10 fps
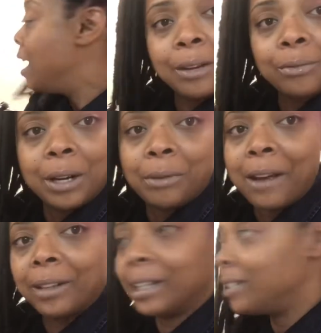I don't
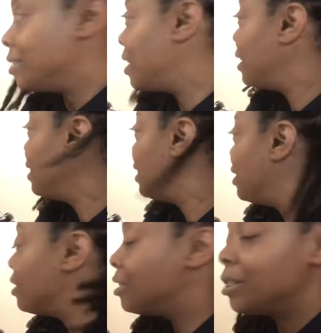have a kitchenette in
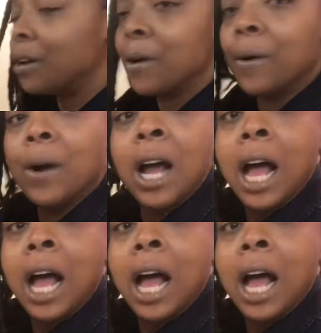here. So